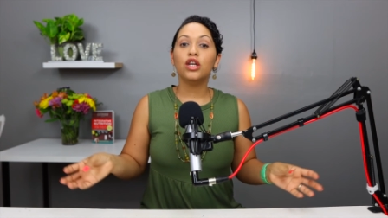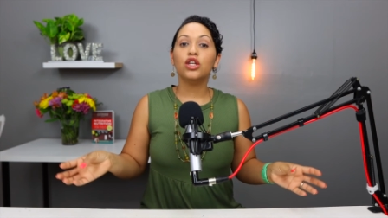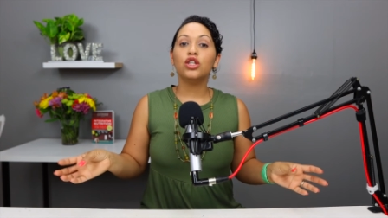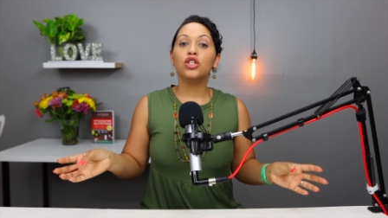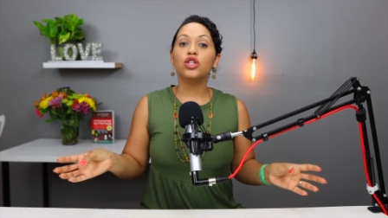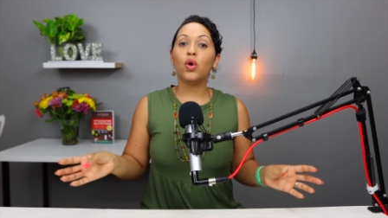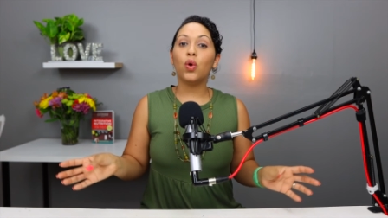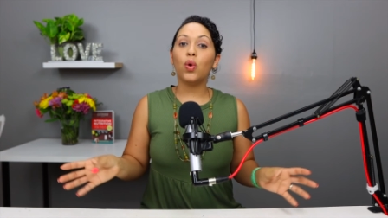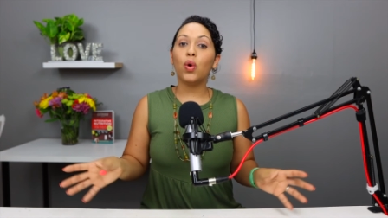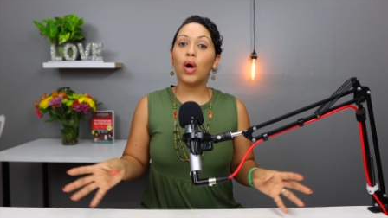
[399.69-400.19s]

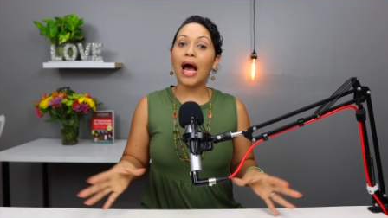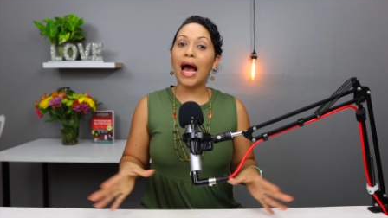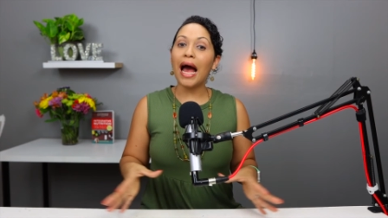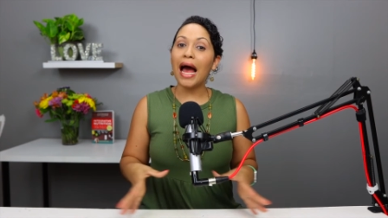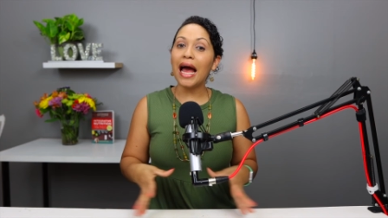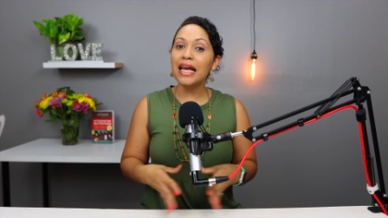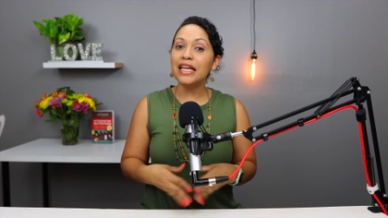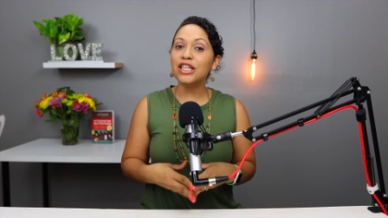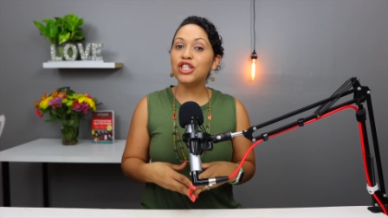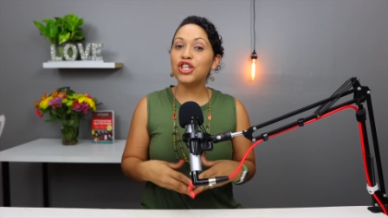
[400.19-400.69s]
So,
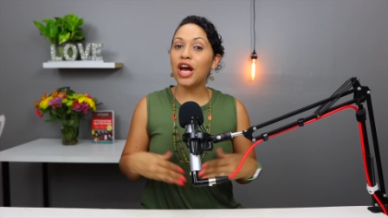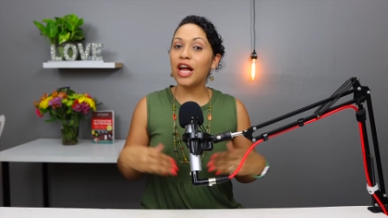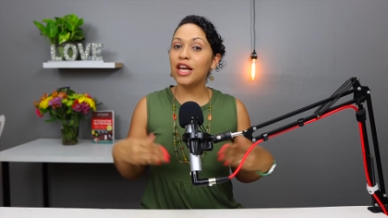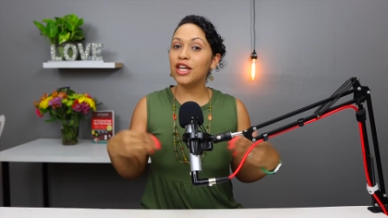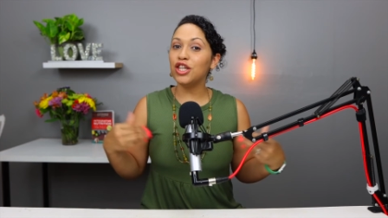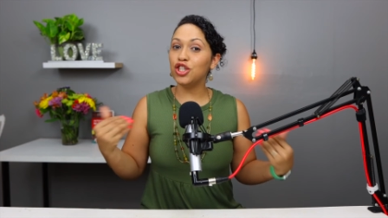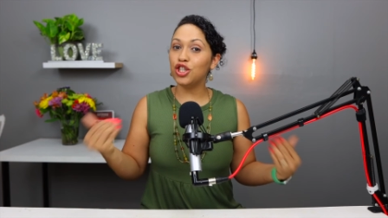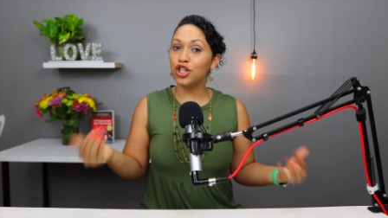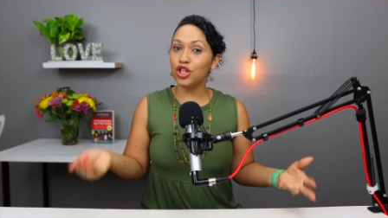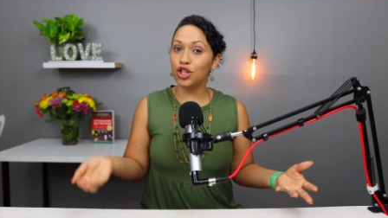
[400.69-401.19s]
I
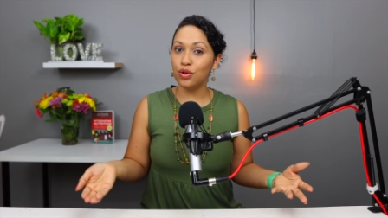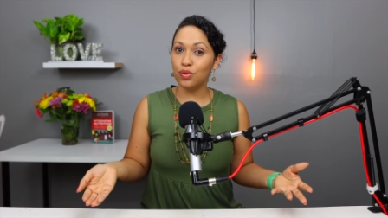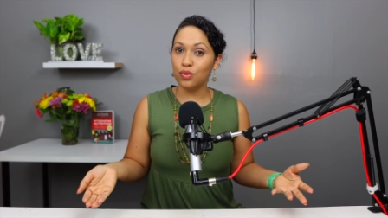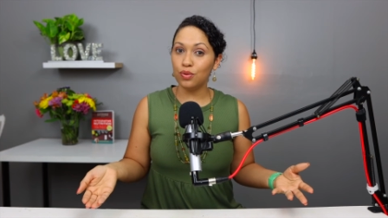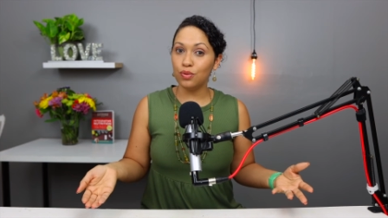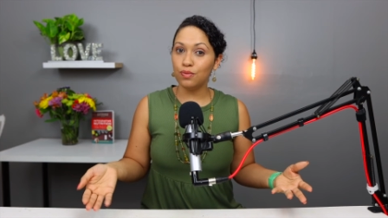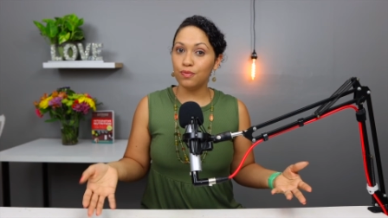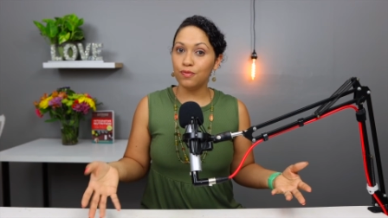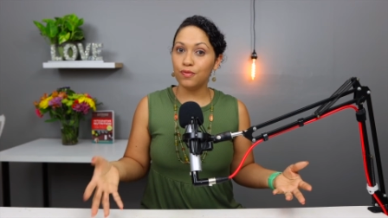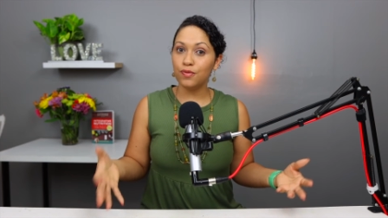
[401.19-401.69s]
challenge you
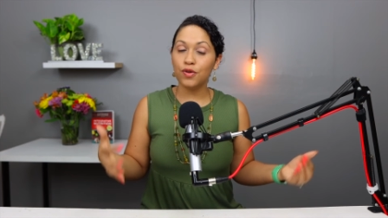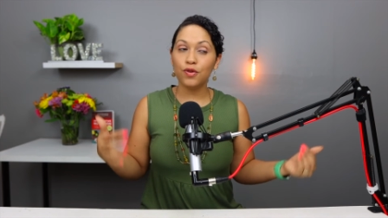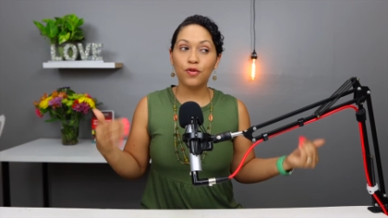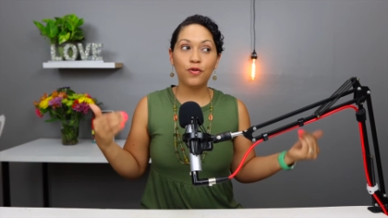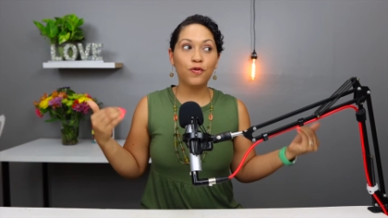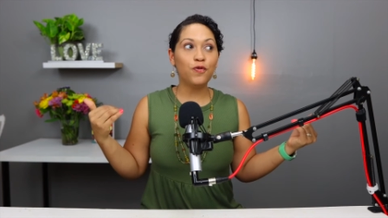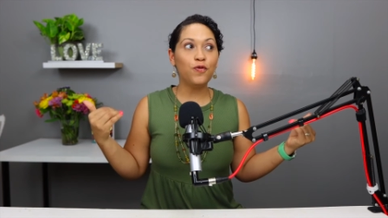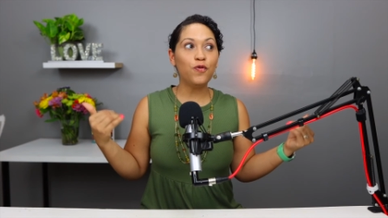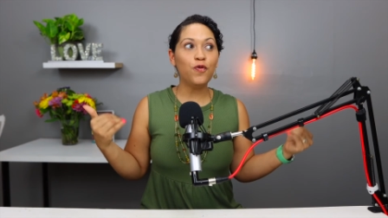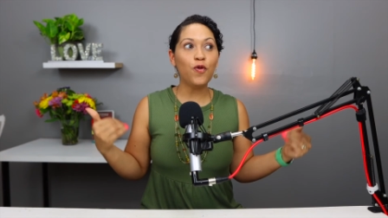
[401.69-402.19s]

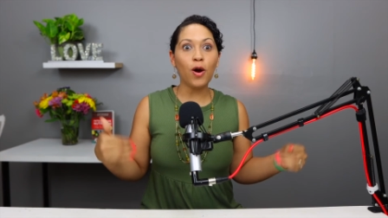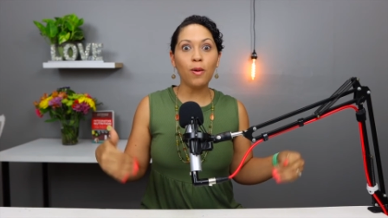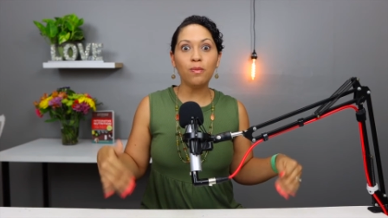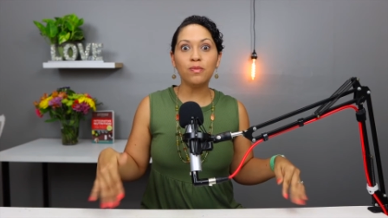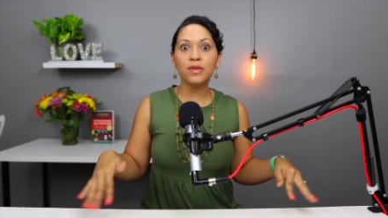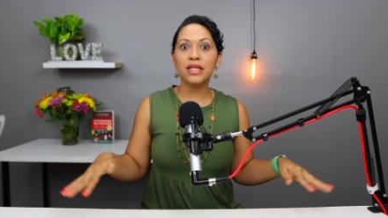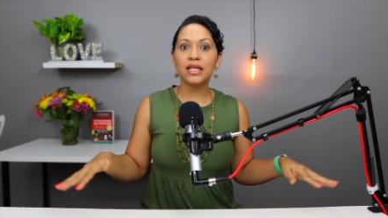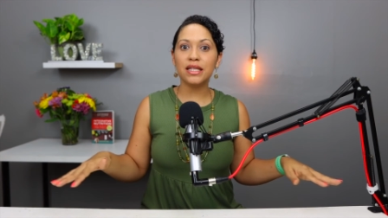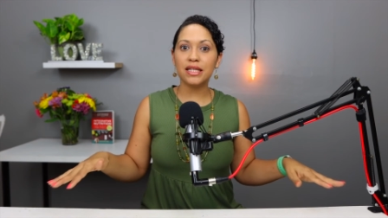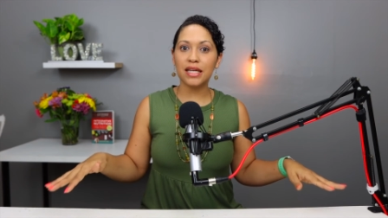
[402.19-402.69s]

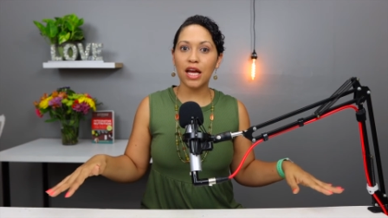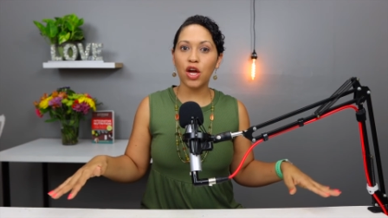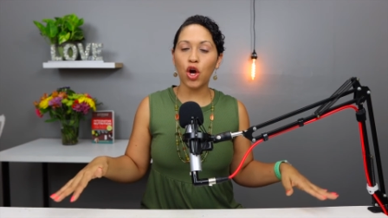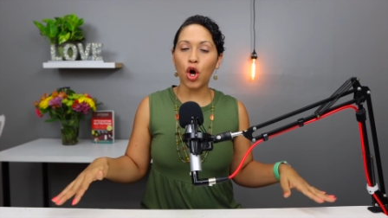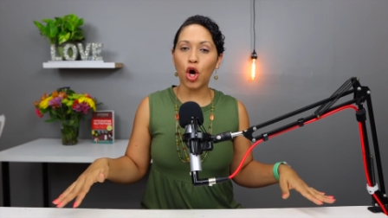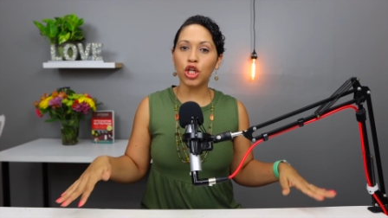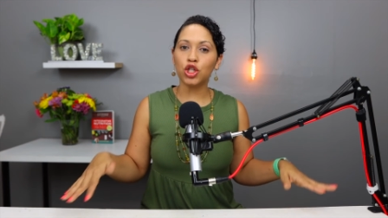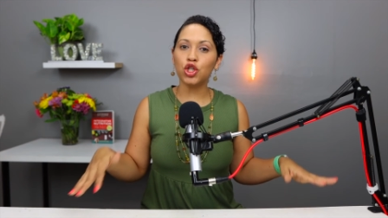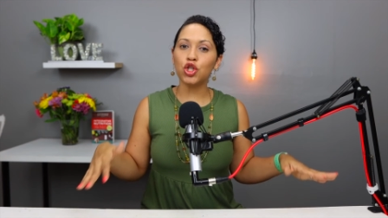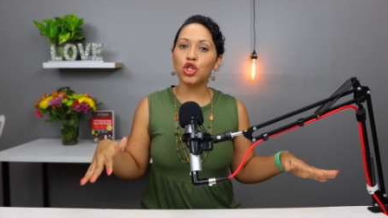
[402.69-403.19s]
from today
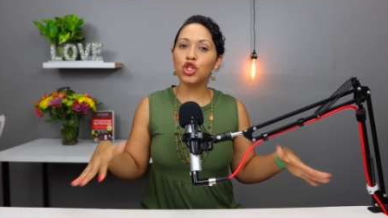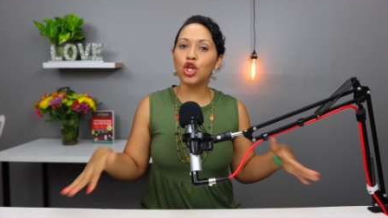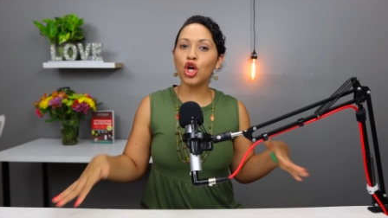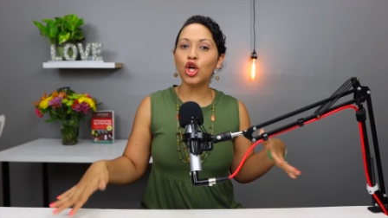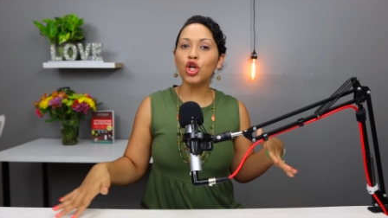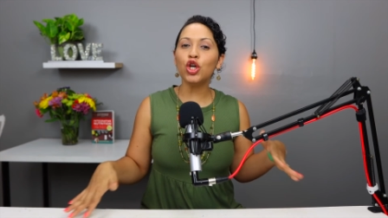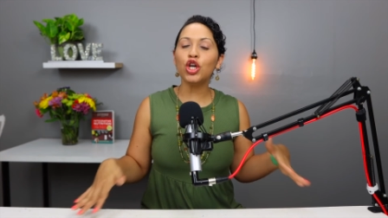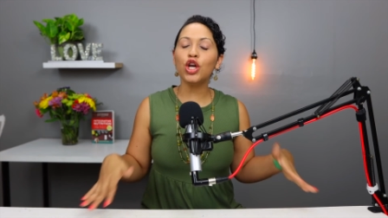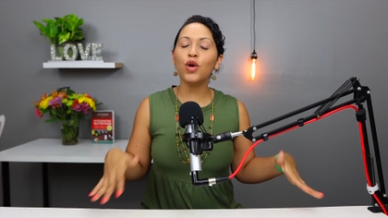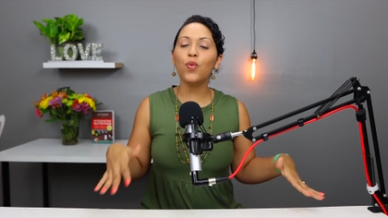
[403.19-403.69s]
on to
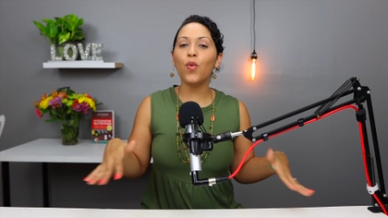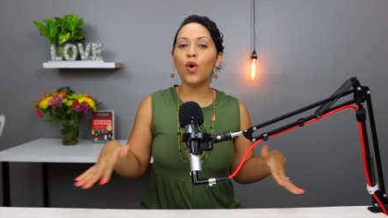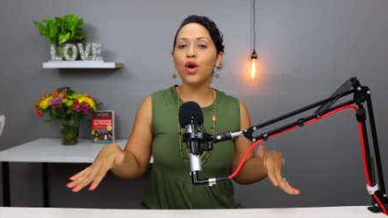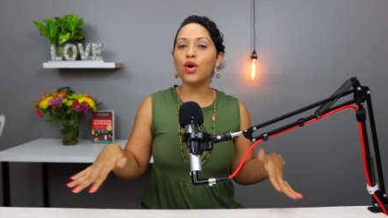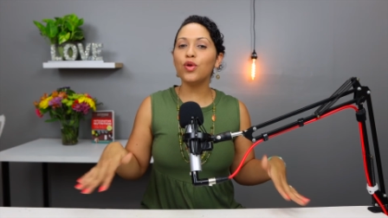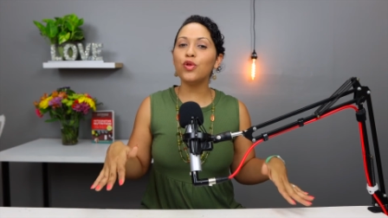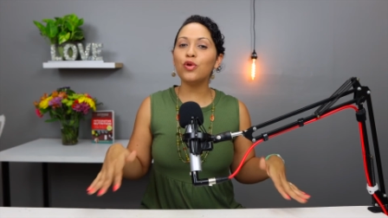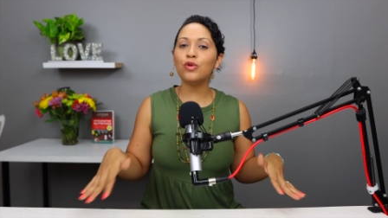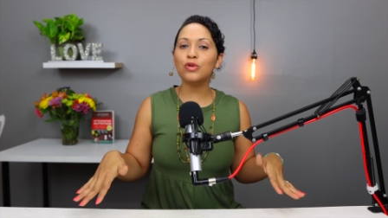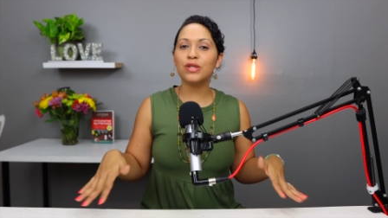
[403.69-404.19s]
start looking what
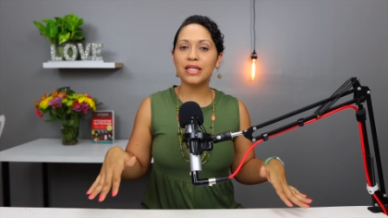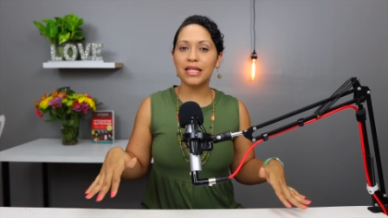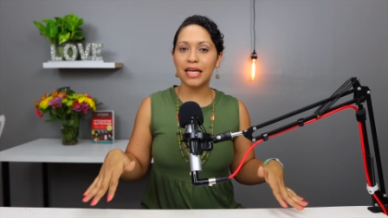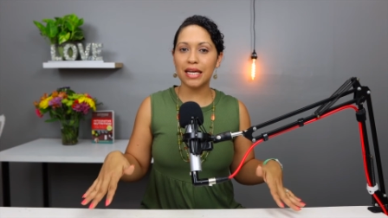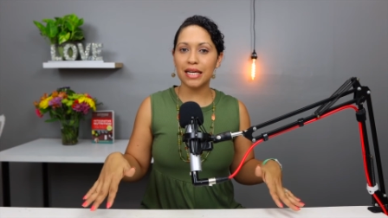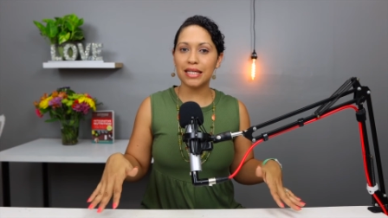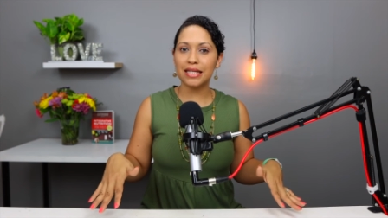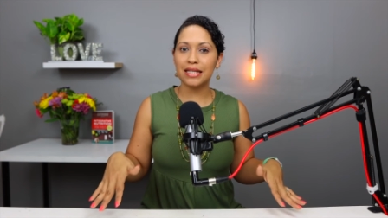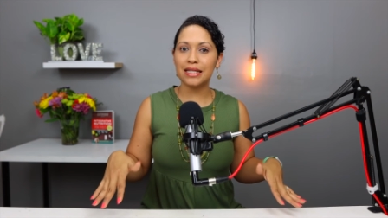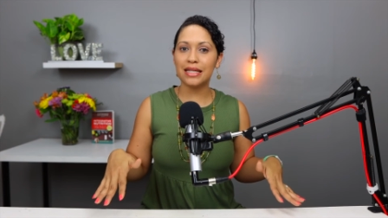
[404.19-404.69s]
are those
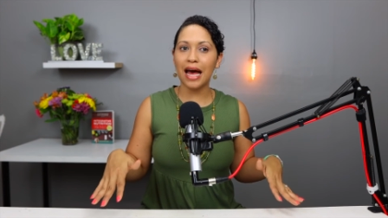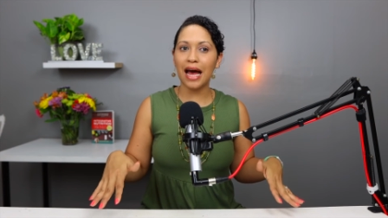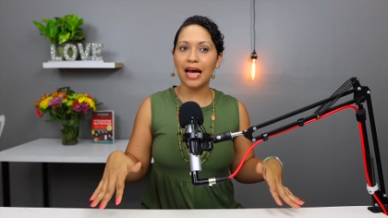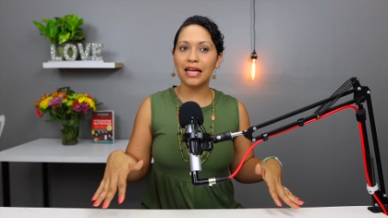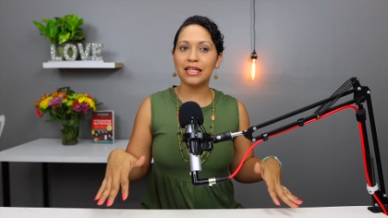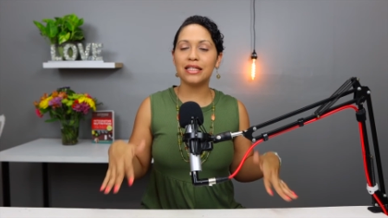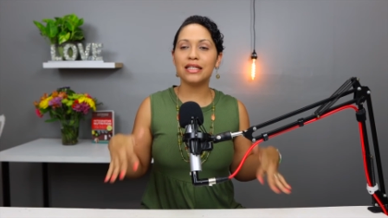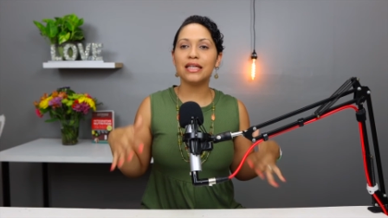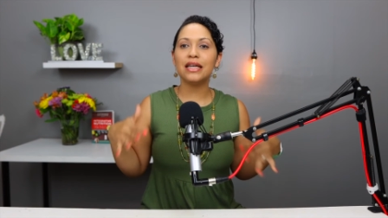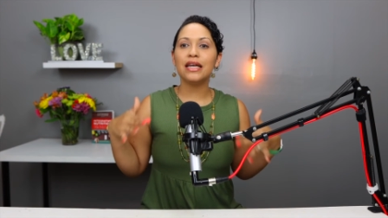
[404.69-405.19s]
things that